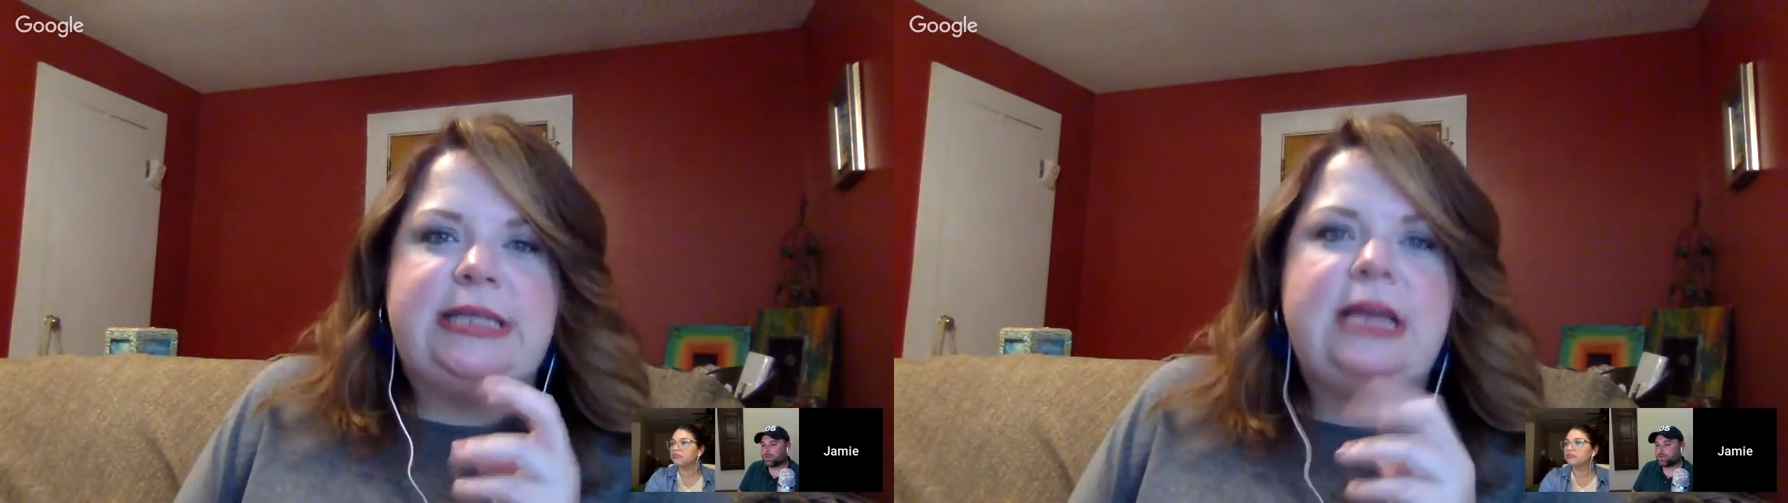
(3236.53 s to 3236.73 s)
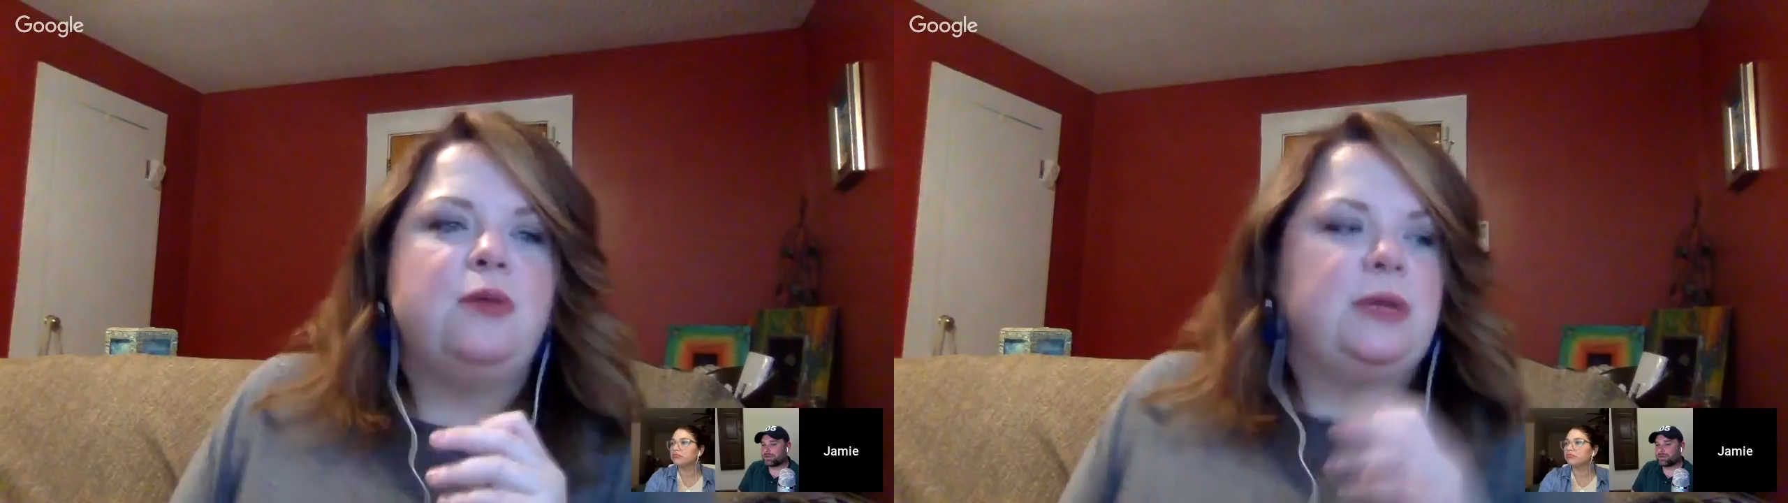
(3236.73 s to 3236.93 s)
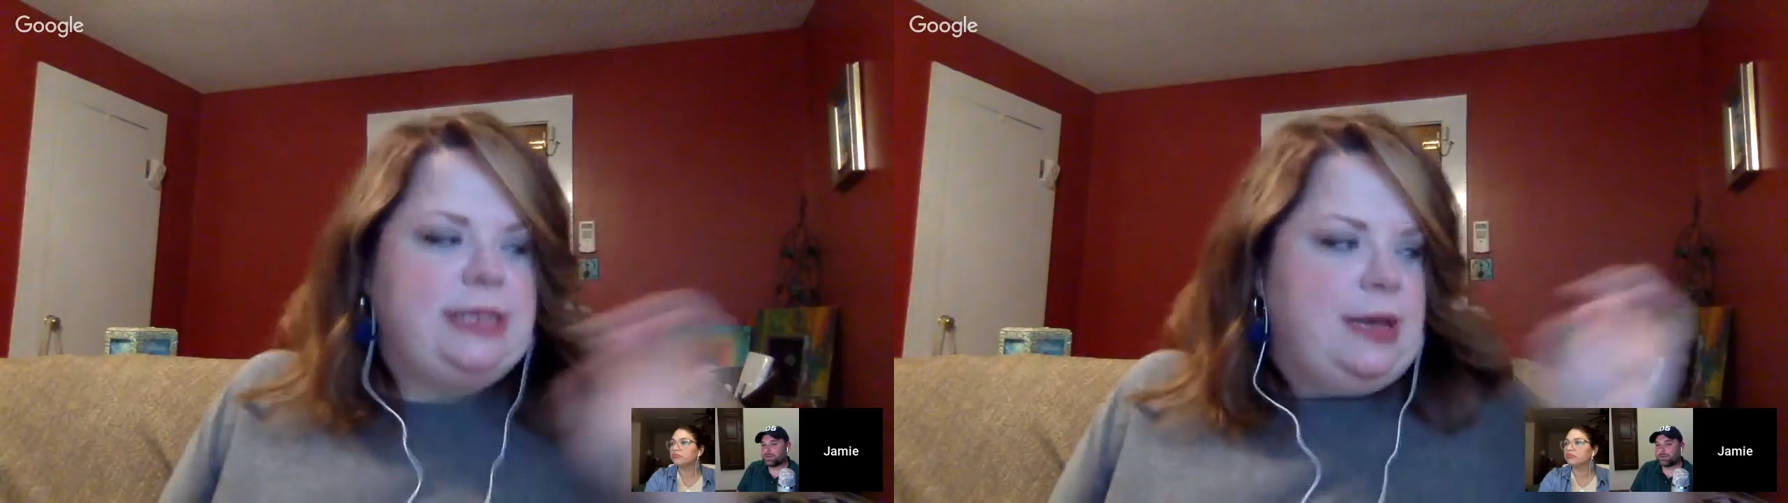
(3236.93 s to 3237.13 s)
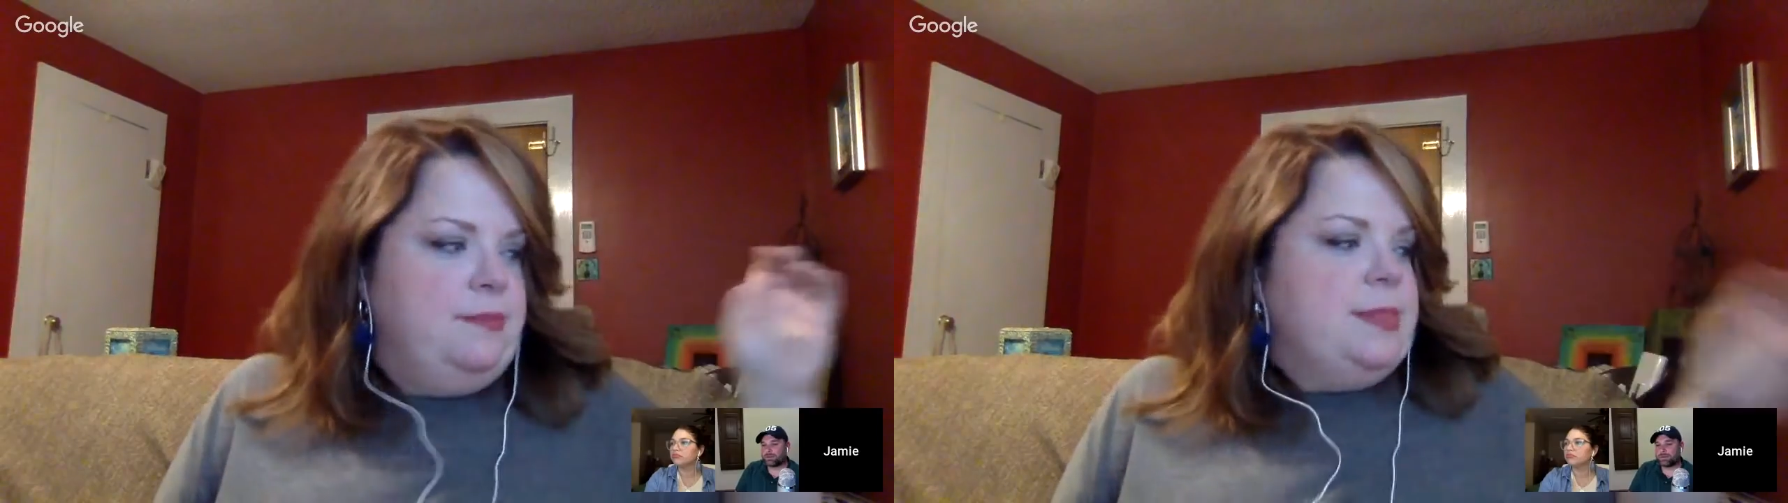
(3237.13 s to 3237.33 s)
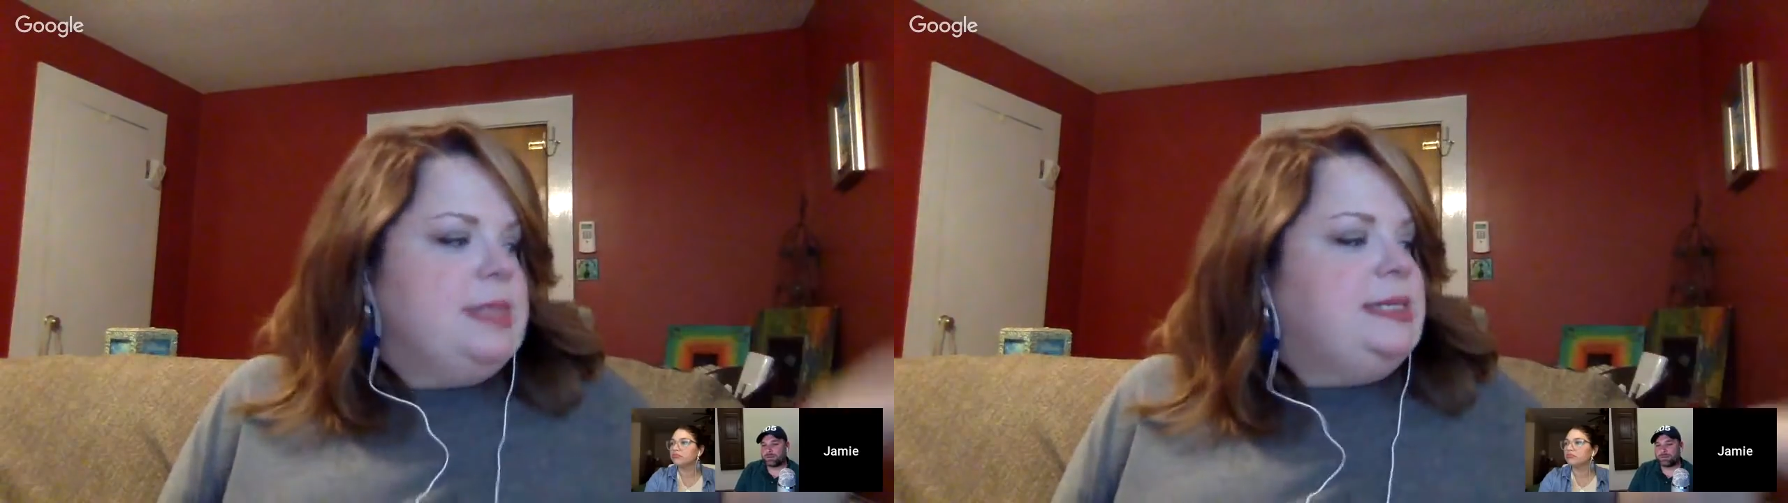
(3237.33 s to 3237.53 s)
they know what's up.
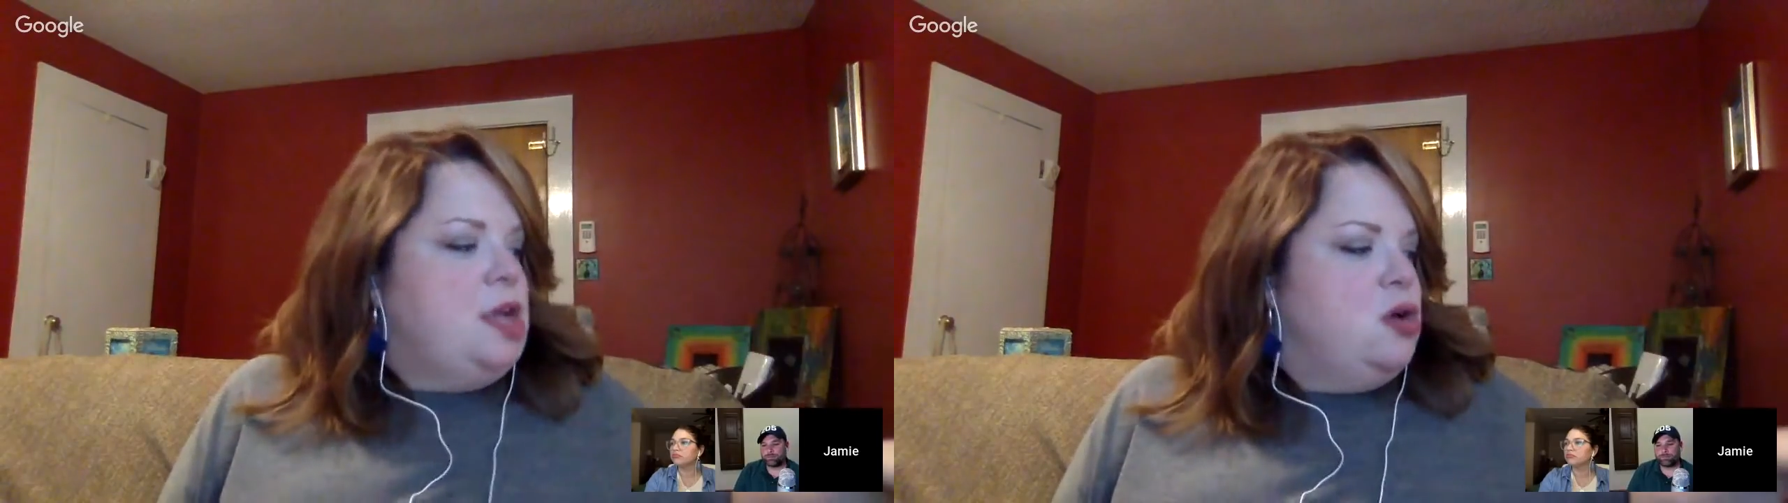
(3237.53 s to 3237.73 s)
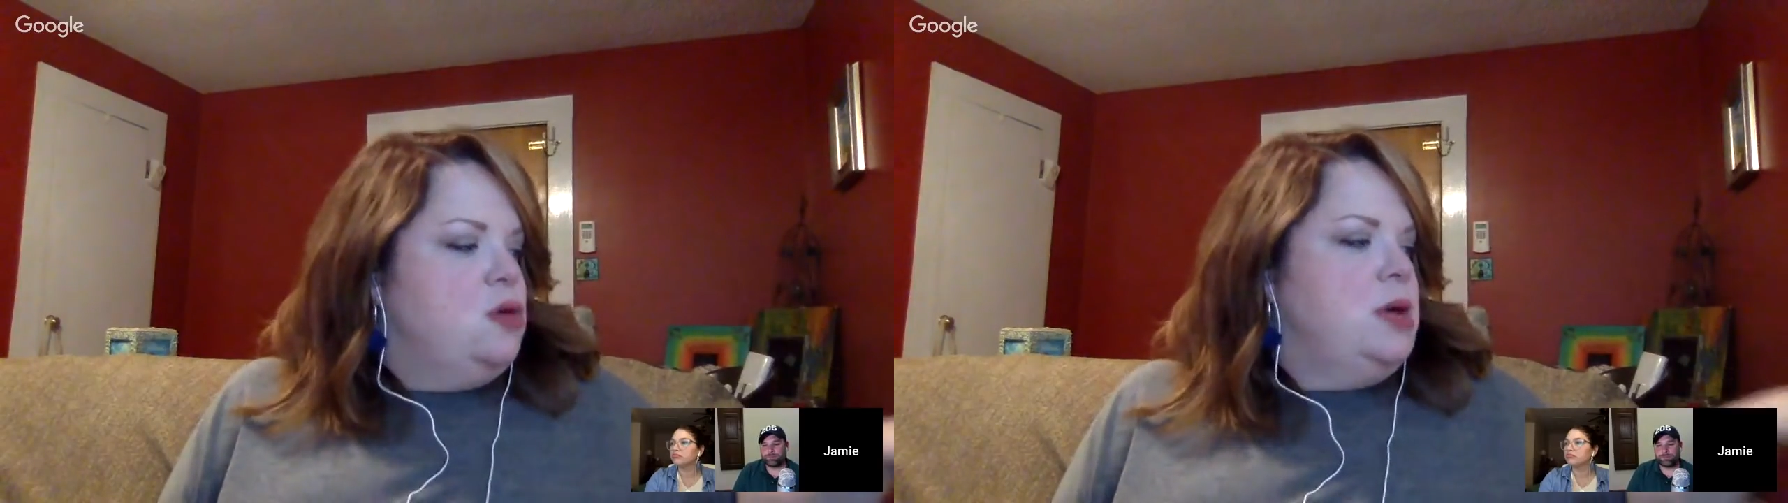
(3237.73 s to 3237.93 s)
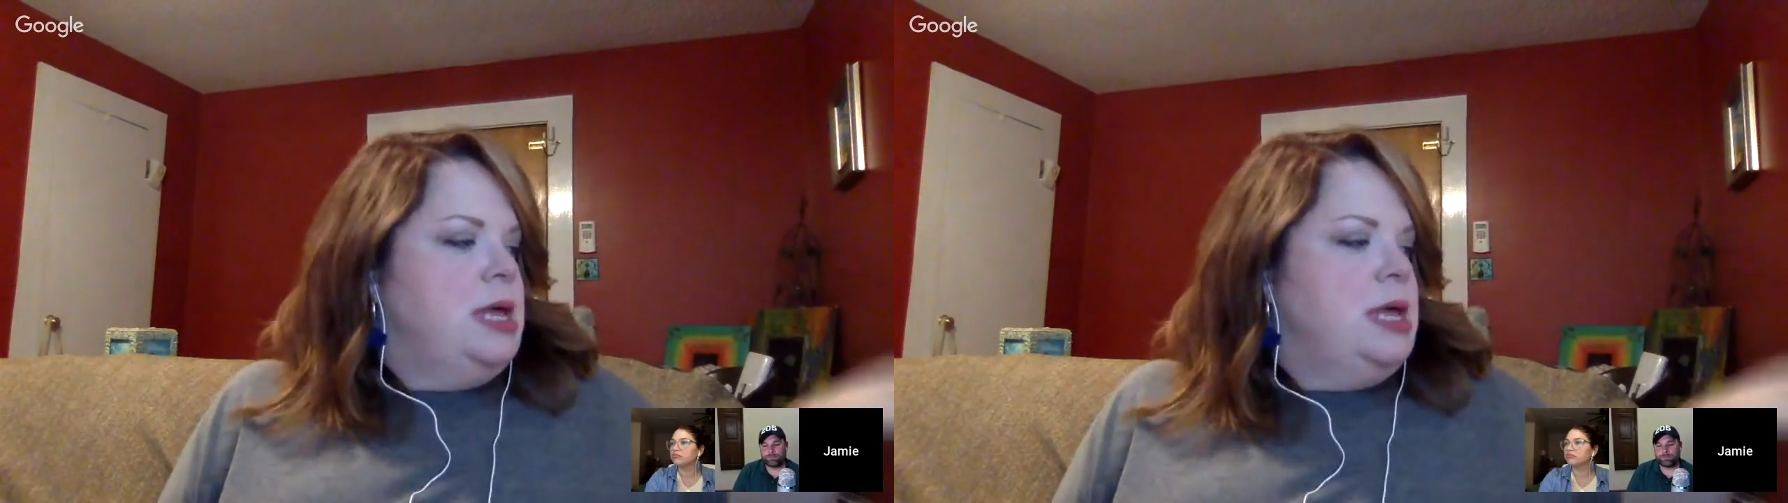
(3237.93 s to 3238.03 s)
So